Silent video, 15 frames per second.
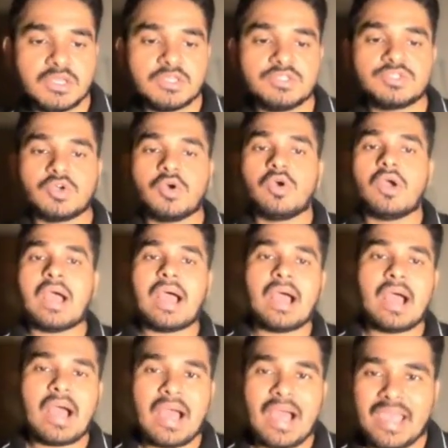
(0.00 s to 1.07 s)
So
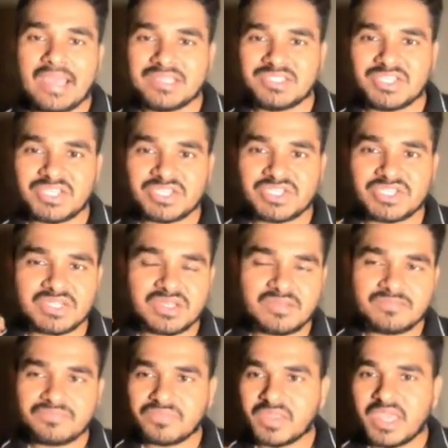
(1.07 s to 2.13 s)
I just
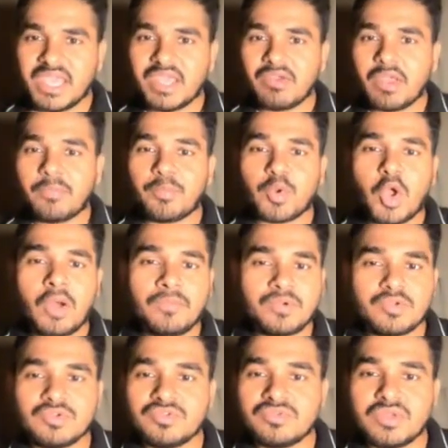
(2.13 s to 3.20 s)
gave a prompt
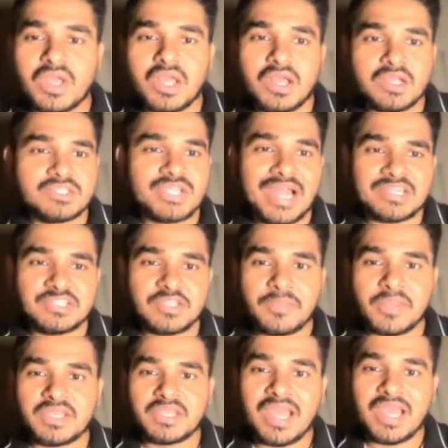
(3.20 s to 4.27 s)
to
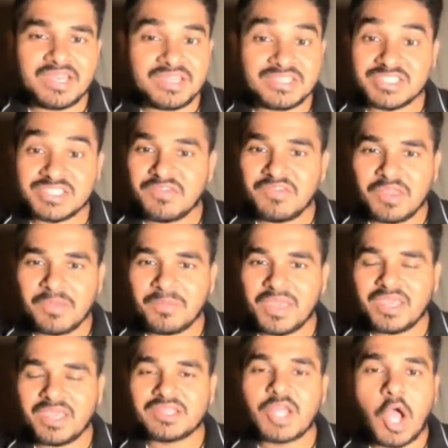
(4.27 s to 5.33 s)
ChatGPT and it is giving
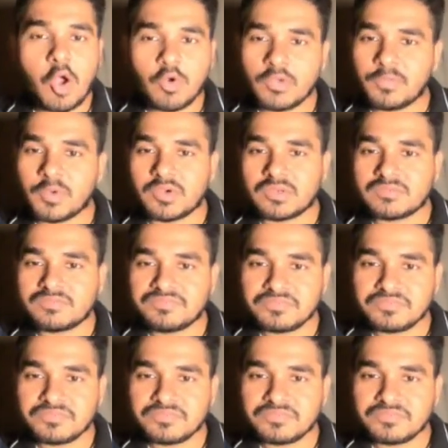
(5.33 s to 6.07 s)
me the output.